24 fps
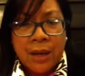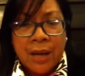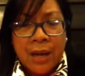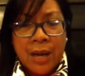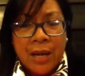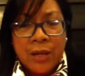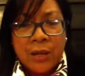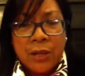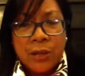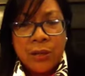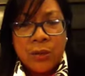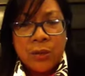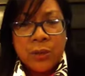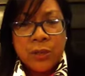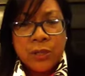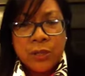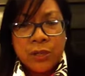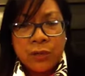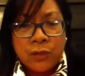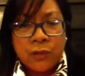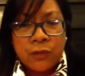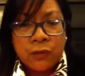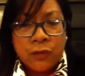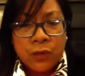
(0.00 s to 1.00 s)
I know it's
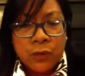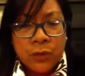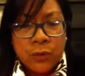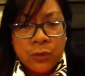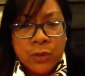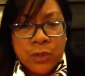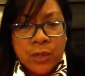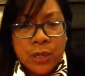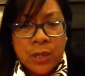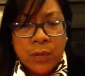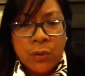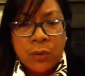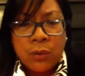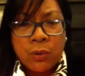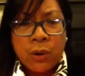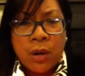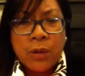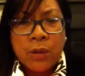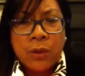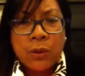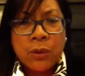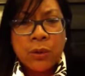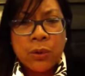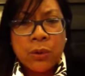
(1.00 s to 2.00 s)
confusing, or I
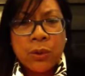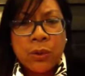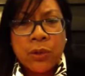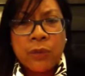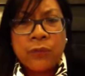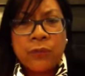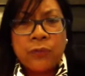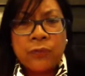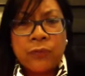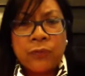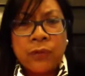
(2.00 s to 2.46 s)
know you